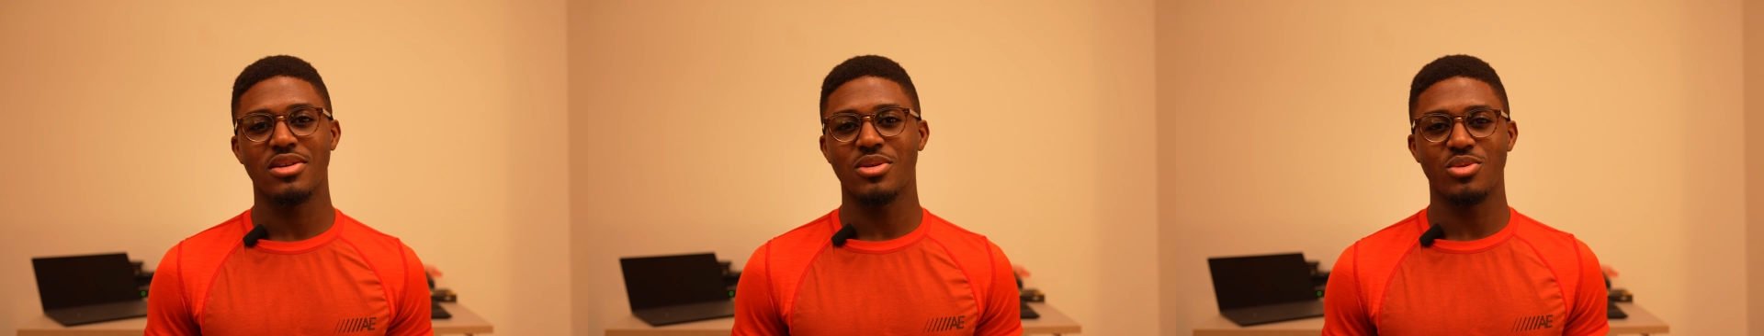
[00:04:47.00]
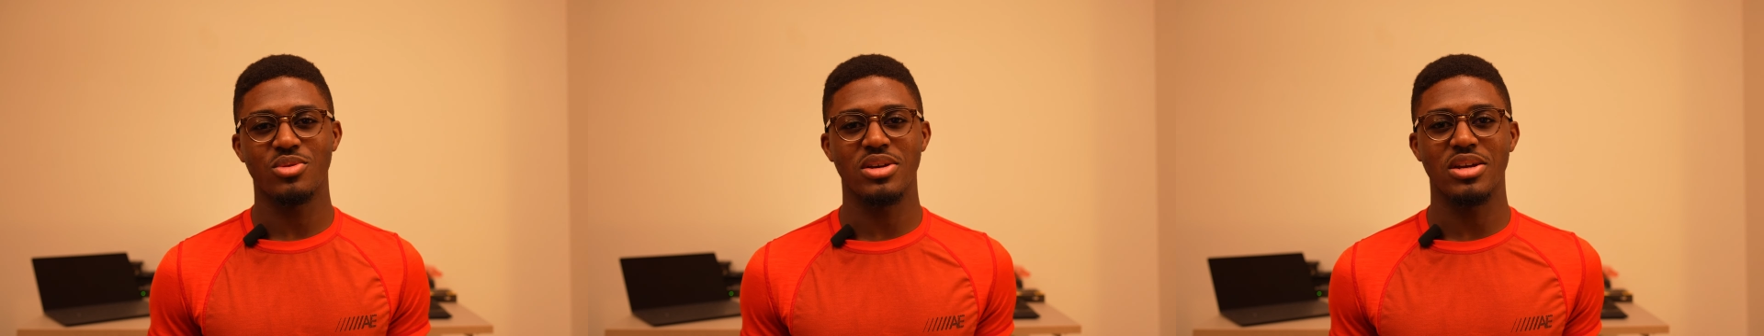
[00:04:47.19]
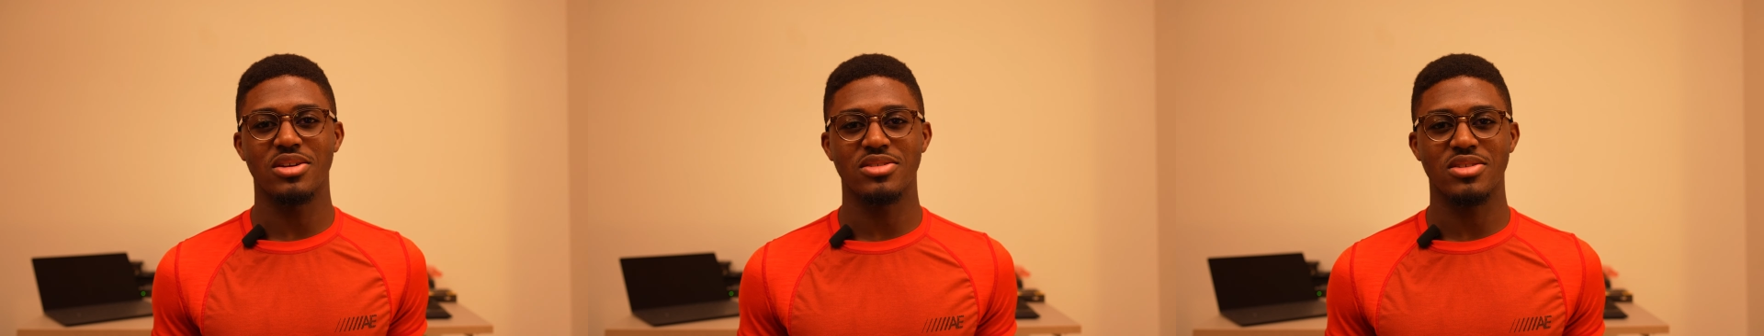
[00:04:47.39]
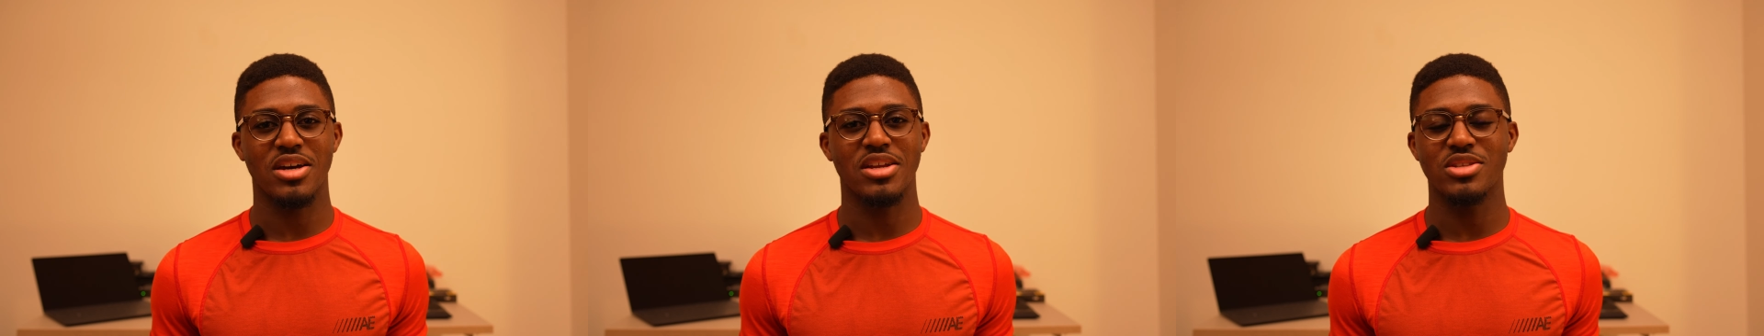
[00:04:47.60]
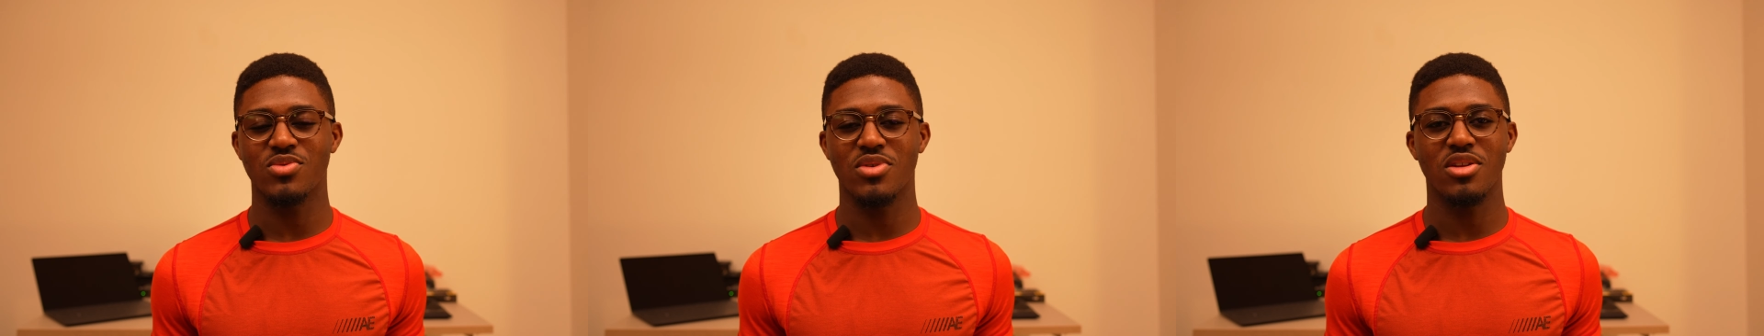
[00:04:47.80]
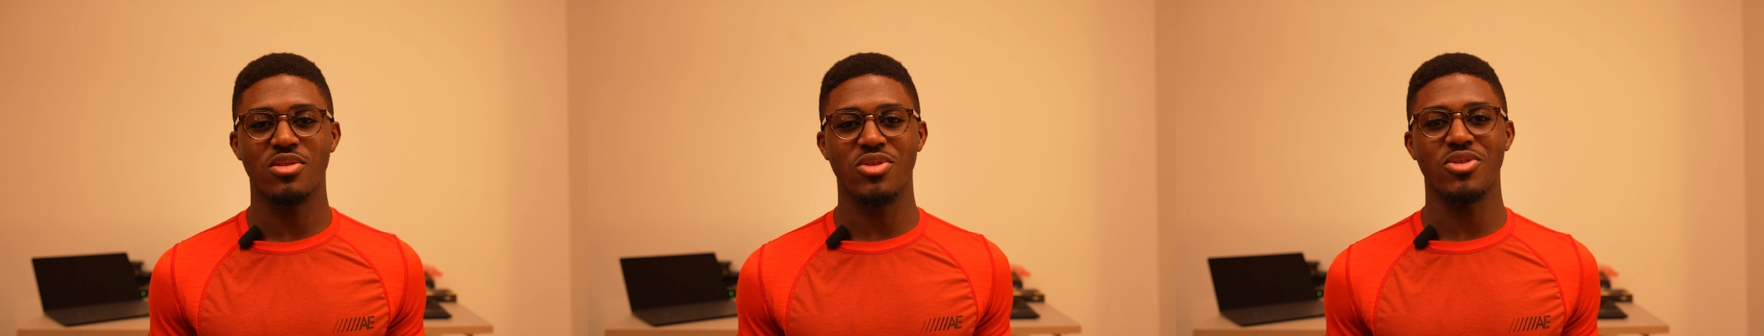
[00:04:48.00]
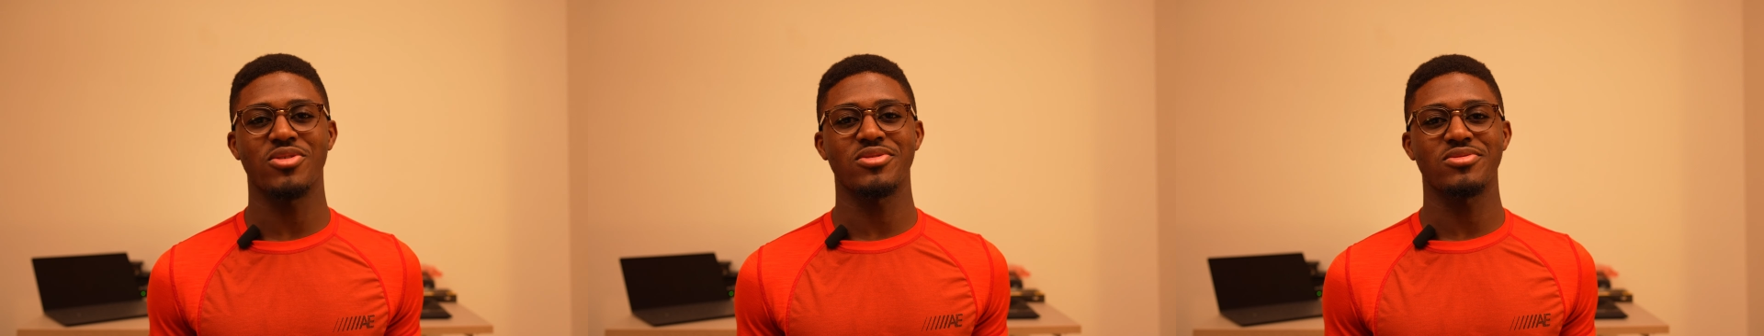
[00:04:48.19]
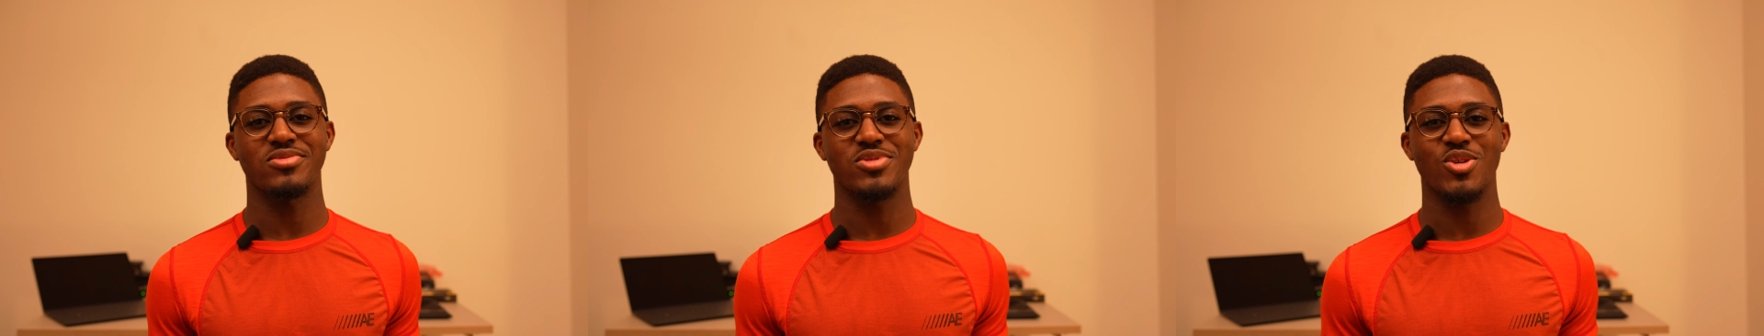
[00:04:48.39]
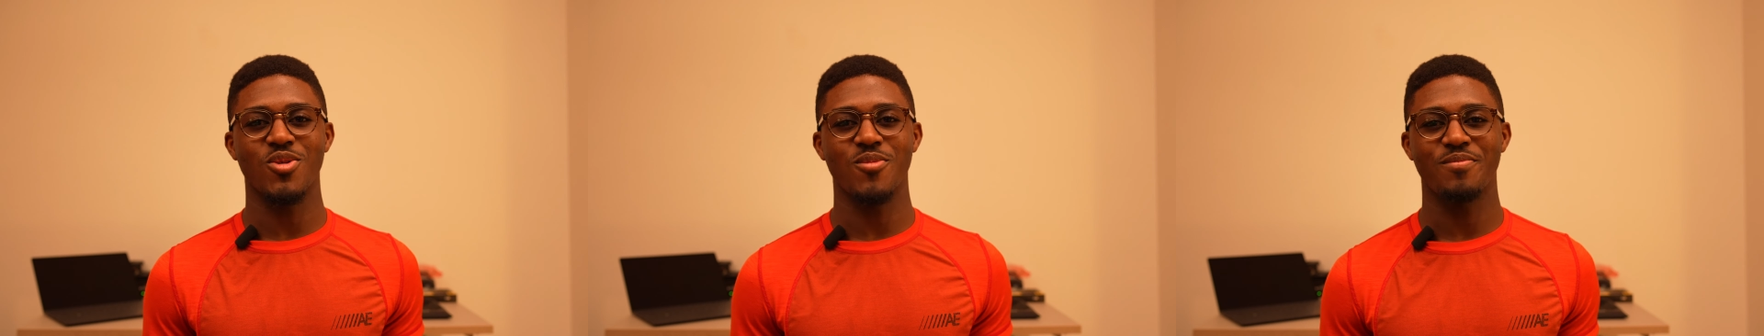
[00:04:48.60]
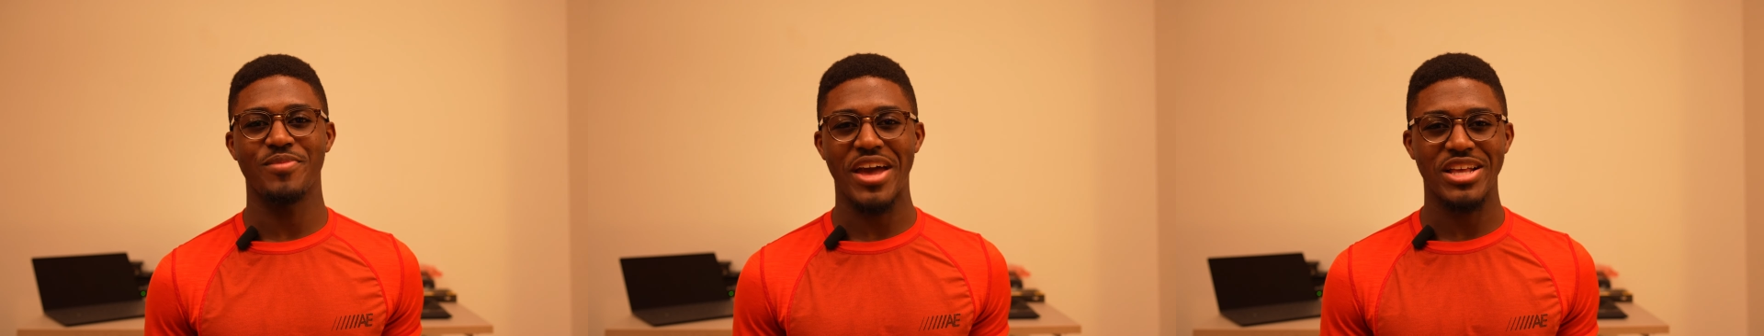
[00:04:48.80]
who cares? I just want to learn.
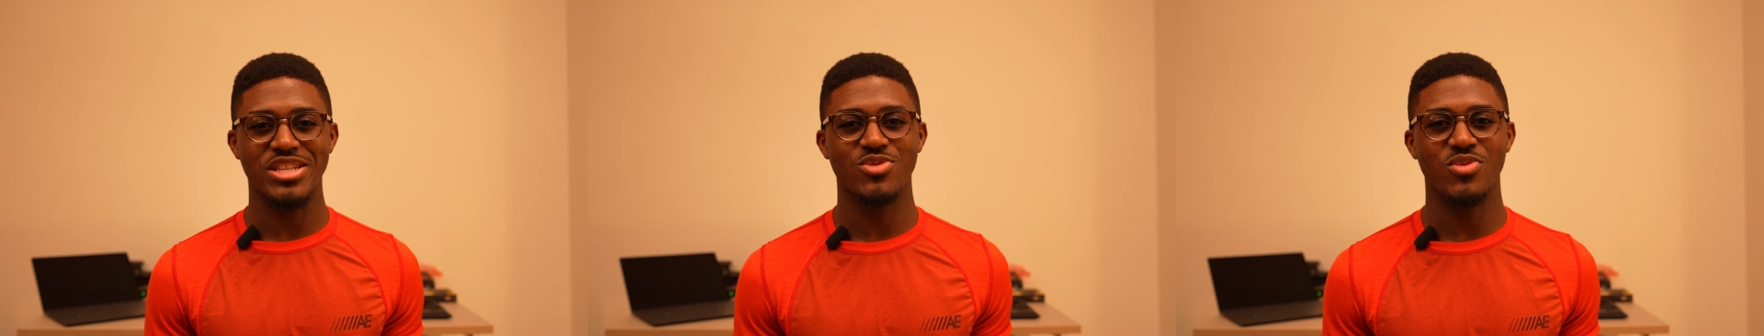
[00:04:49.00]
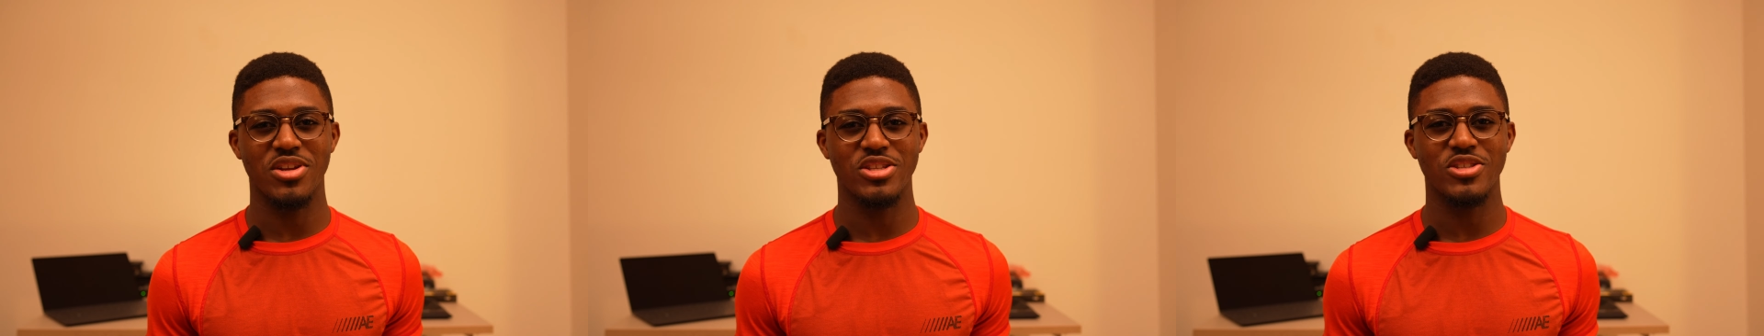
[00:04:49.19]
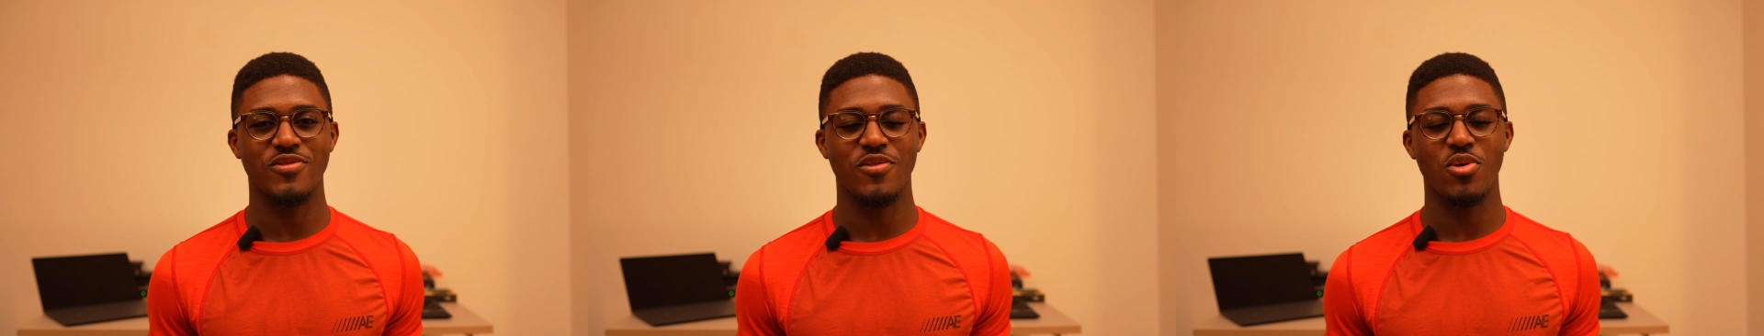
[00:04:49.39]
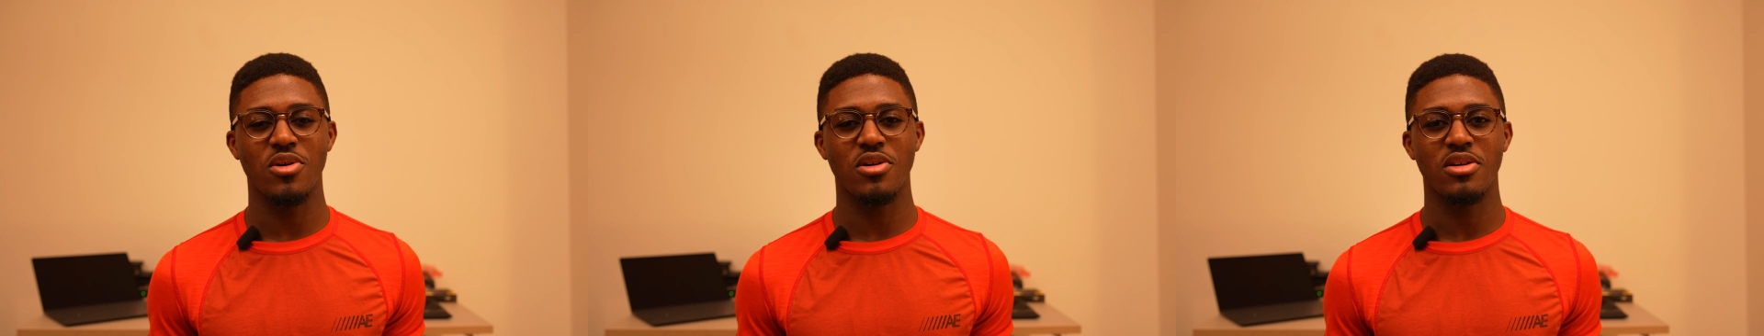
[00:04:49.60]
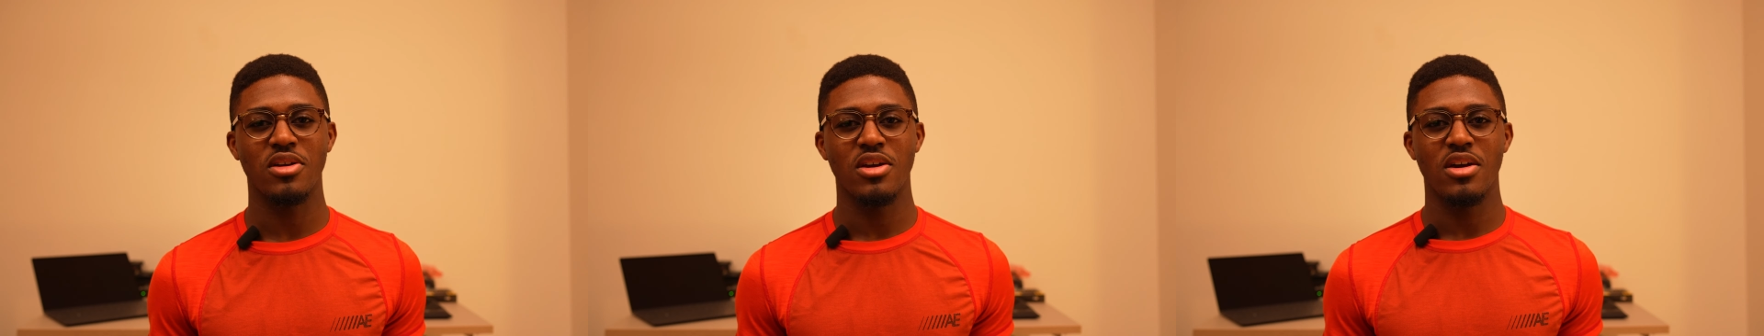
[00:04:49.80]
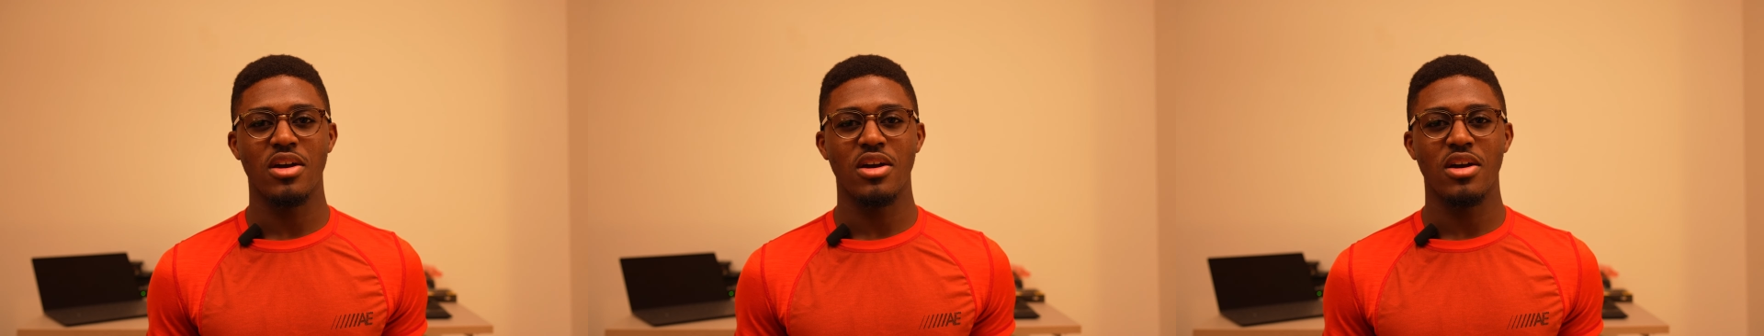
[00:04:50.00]
So that's what it's for.